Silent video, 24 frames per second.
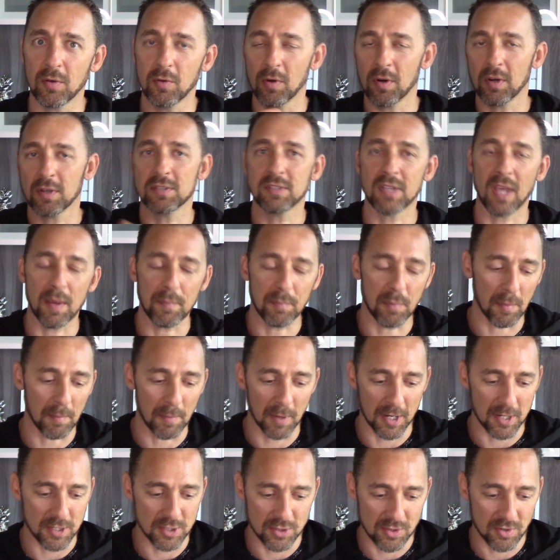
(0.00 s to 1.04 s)
good example
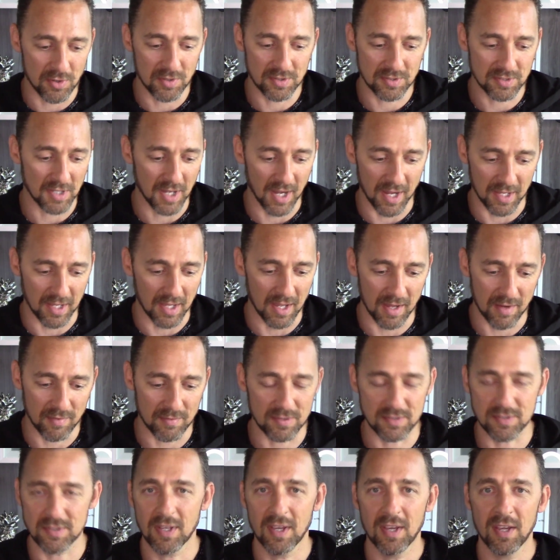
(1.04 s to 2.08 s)
my insurance guy gave
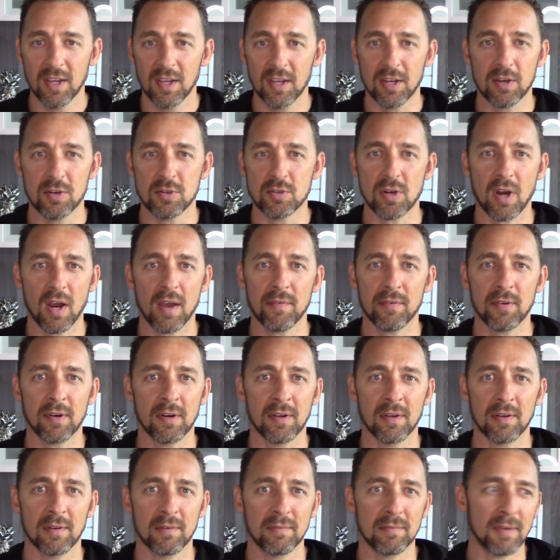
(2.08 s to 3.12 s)
is you're driving
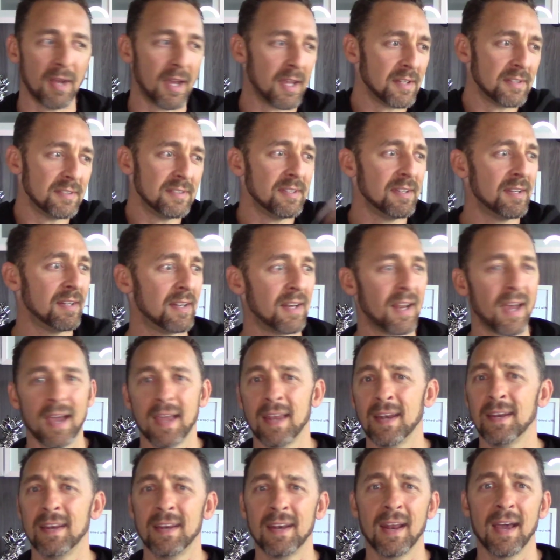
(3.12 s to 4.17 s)
a
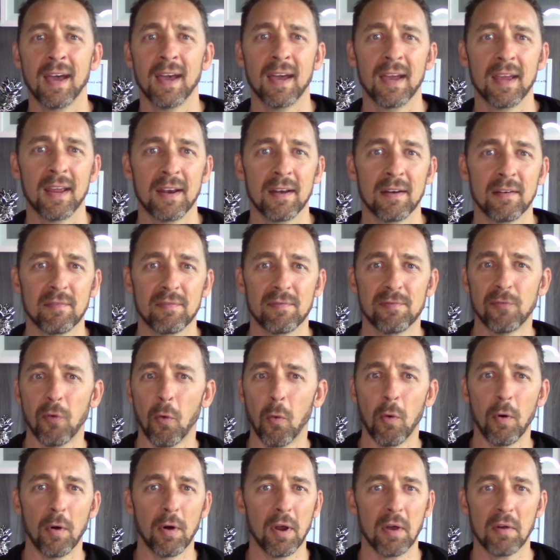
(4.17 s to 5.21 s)
1999
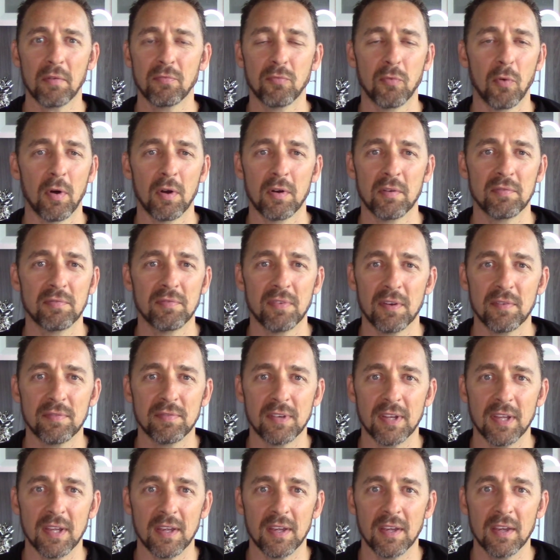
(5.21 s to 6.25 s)
Ford
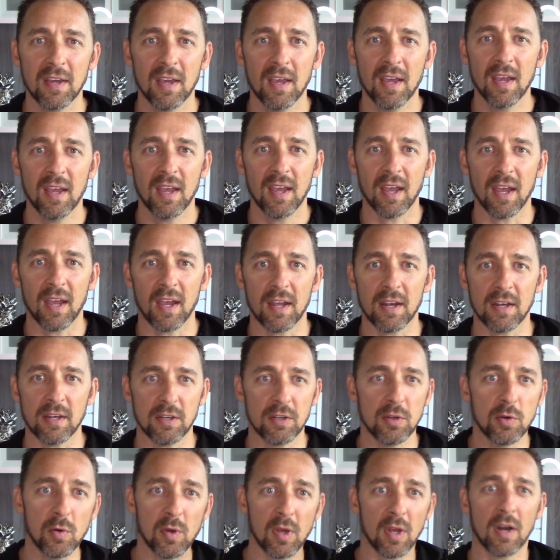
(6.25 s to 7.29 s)
F-150
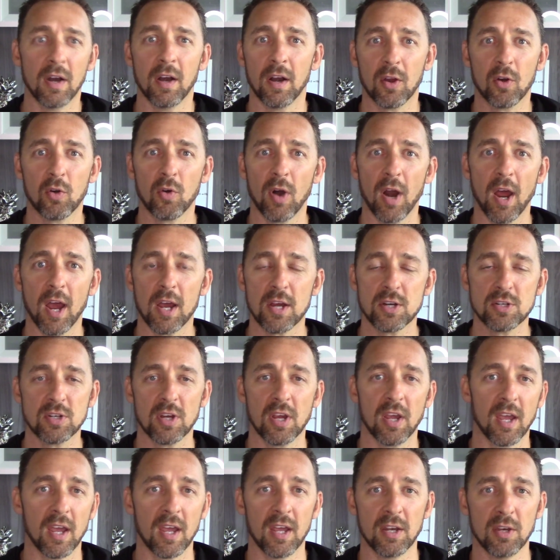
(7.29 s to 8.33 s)
and you get in a crash
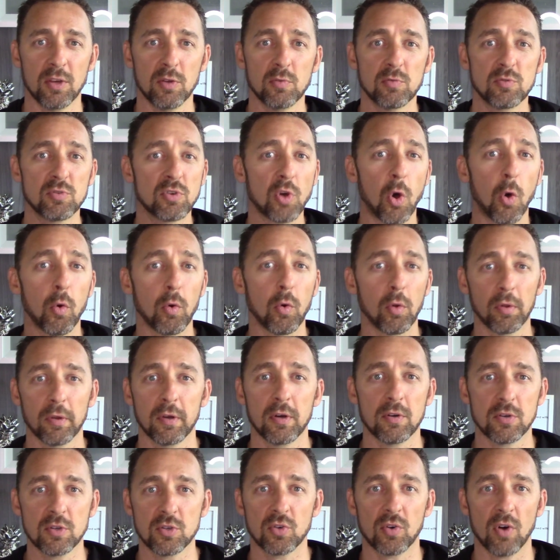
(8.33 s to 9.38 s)
and you total
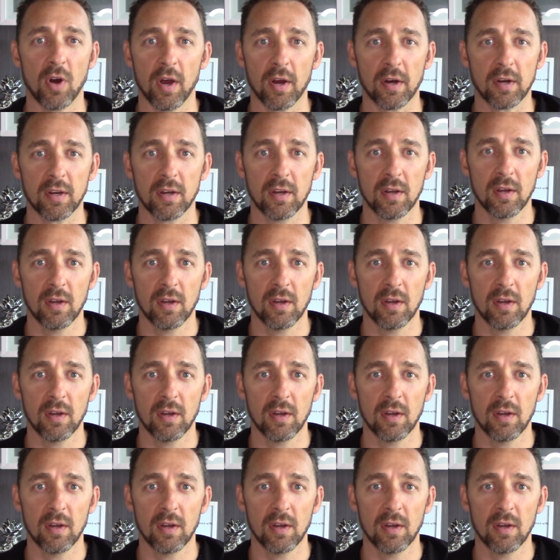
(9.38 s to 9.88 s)
your truck.